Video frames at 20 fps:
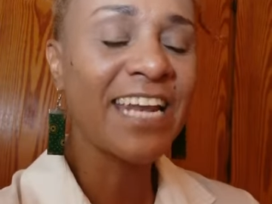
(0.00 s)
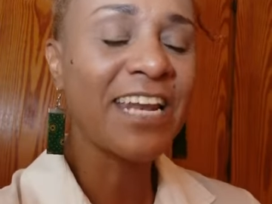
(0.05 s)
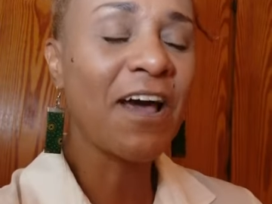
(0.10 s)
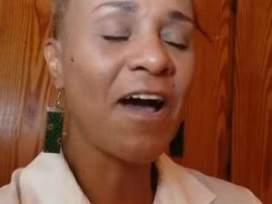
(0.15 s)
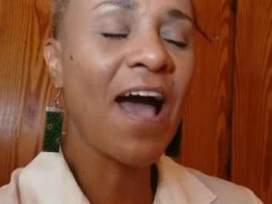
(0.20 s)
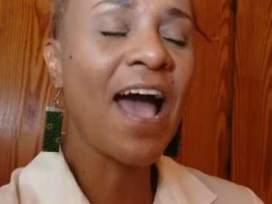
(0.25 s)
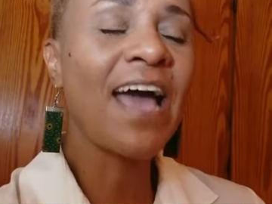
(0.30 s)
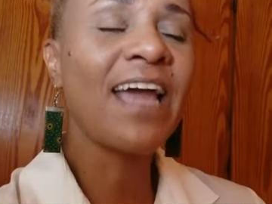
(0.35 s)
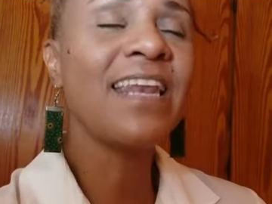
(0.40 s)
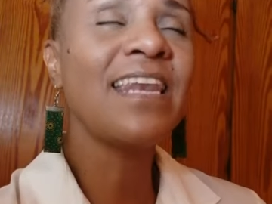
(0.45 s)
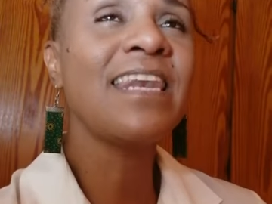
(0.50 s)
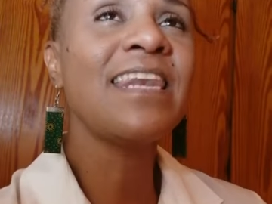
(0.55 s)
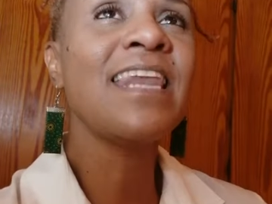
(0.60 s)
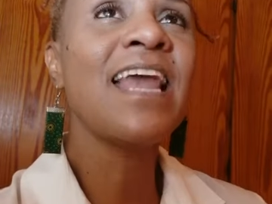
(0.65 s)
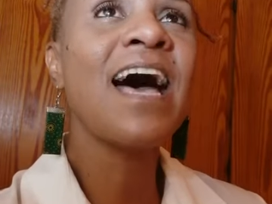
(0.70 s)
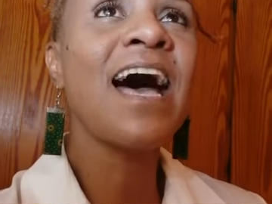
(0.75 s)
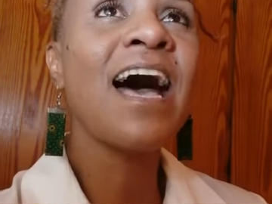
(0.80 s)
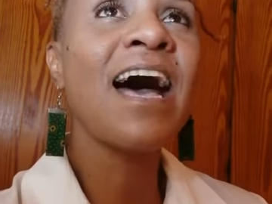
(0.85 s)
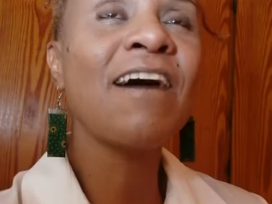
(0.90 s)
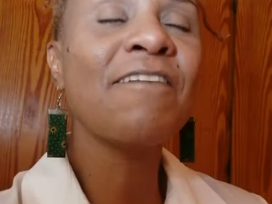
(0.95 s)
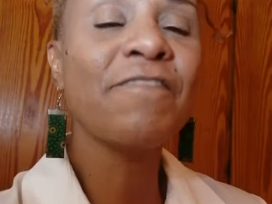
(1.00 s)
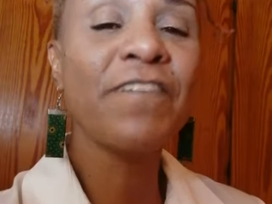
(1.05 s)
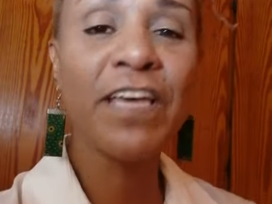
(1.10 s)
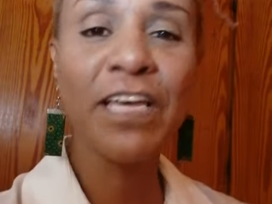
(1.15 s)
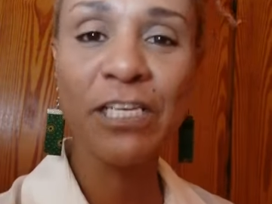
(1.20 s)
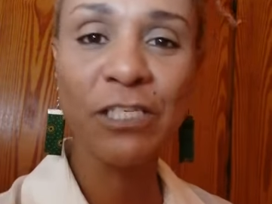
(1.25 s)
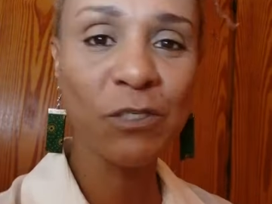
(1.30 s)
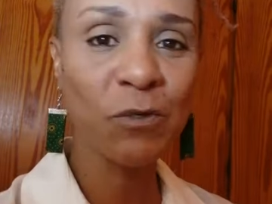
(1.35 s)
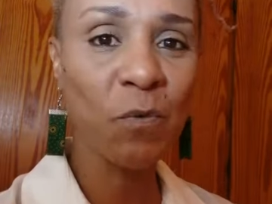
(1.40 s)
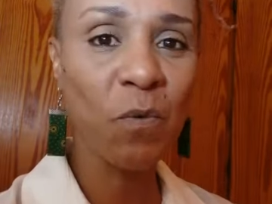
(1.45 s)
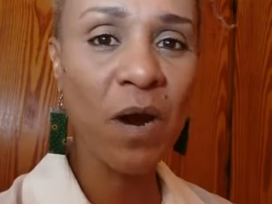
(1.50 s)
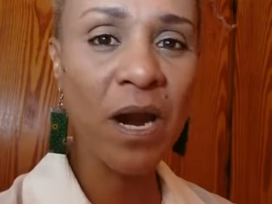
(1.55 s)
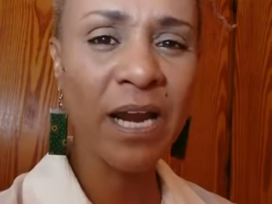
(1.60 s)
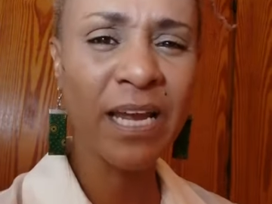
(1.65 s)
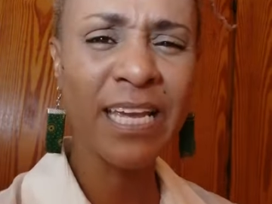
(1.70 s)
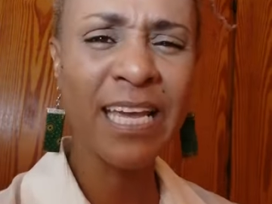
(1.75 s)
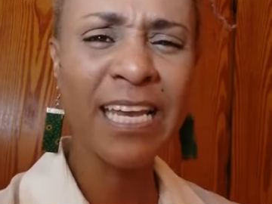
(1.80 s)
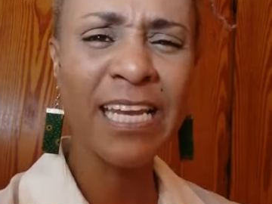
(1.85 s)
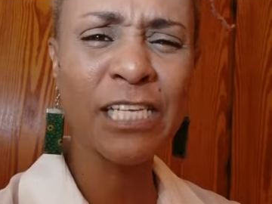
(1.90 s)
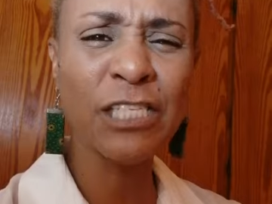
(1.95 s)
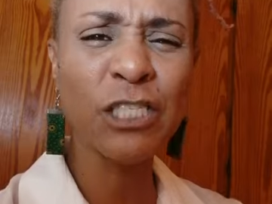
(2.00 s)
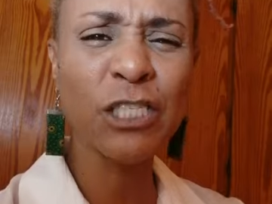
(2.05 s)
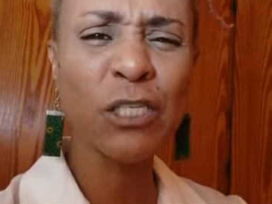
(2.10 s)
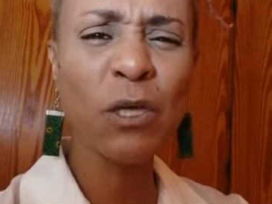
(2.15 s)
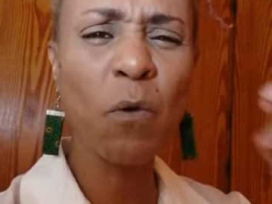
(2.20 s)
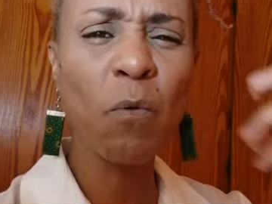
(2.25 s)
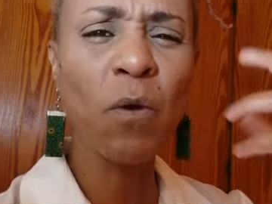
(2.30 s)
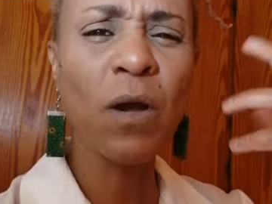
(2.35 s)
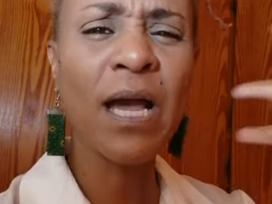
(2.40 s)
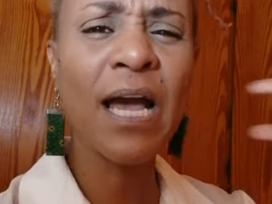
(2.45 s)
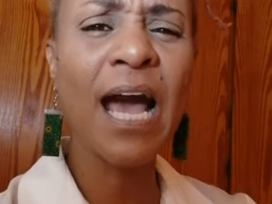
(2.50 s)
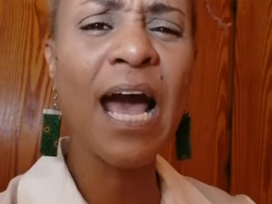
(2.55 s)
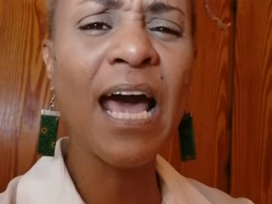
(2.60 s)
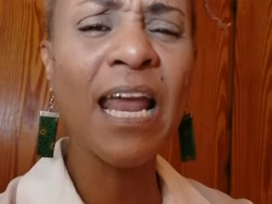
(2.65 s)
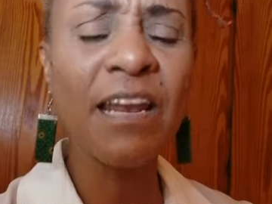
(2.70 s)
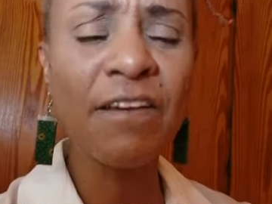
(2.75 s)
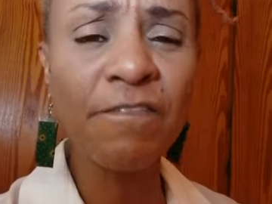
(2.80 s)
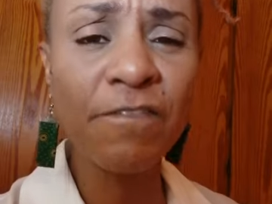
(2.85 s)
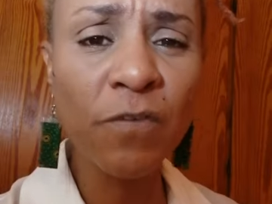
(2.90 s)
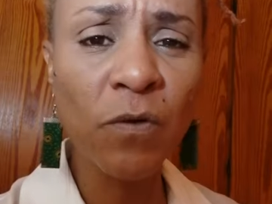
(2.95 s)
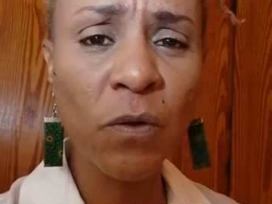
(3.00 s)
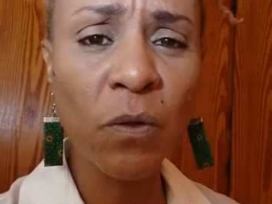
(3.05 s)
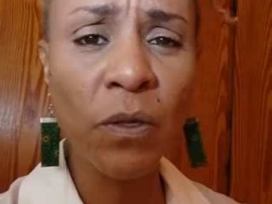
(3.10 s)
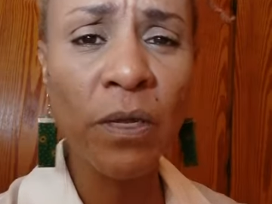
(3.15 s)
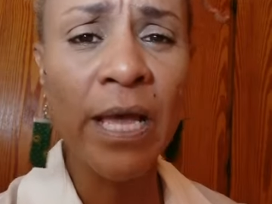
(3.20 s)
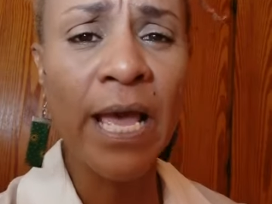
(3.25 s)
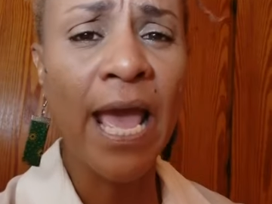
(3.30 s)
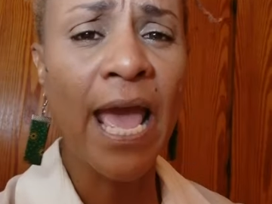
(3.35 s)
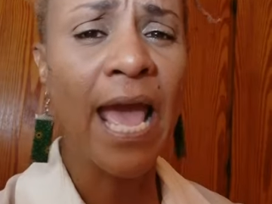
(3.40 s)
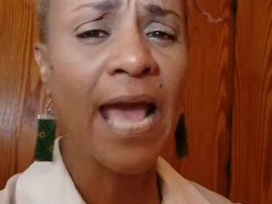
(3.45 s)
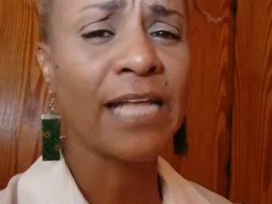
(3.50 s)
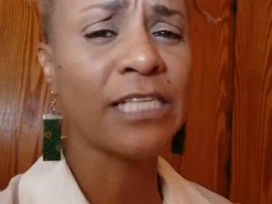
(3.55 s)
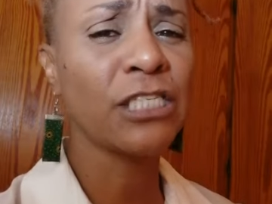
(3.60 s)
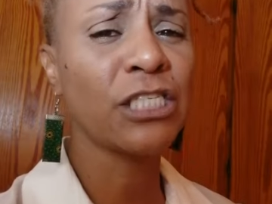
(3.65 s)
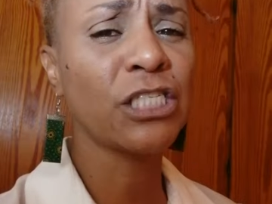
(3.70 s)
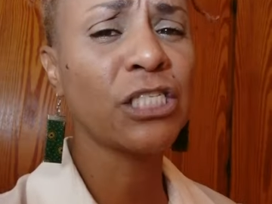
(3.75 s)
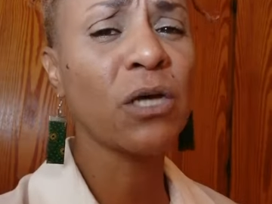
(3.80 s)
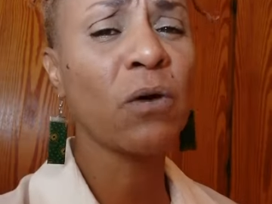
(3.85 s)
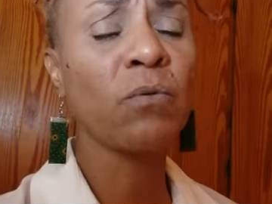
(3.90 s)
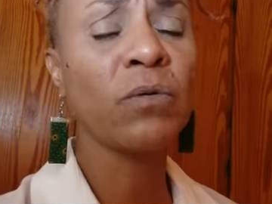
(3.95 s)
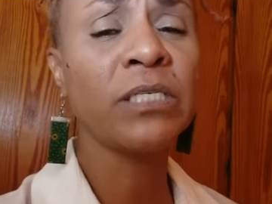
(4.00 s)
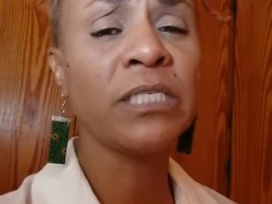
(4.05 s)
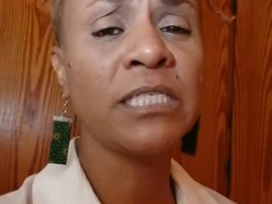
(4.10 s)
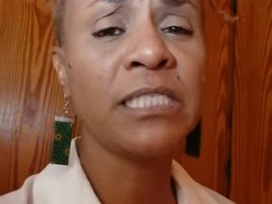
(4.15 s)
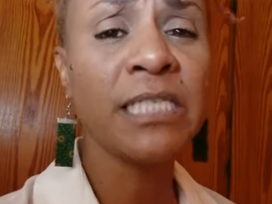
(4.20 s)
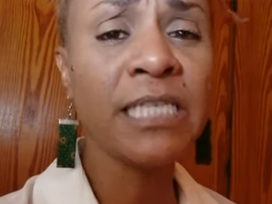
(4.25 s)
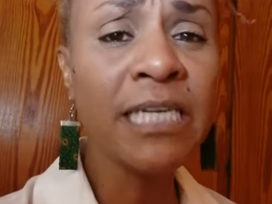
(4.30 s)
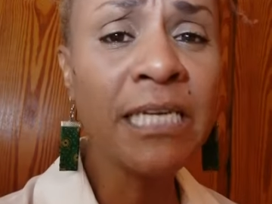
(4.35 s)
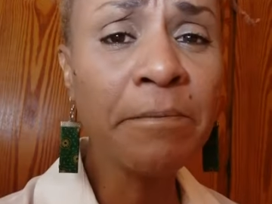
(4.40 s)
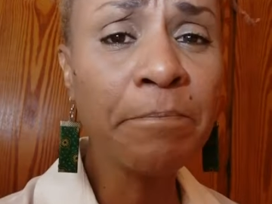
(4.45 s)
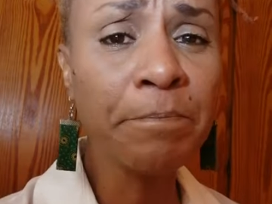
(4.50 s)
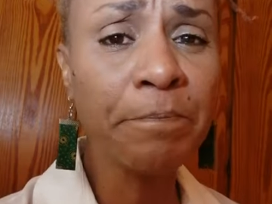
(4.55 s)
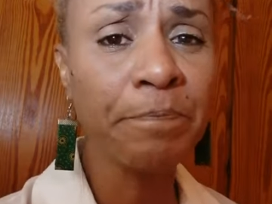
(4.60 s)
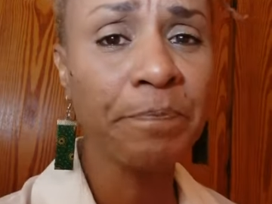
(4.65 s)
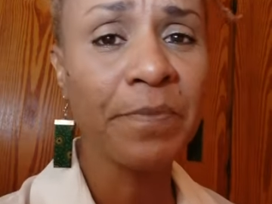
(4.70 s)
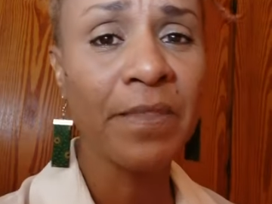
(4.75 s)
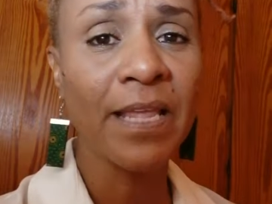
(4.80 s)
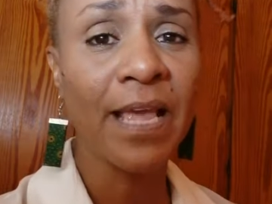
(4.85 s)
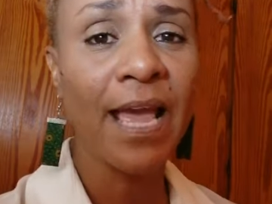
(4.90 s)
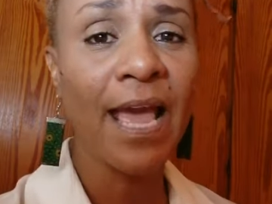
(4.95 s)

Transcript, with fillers: Now, I love his work, it is so colorful and so deep.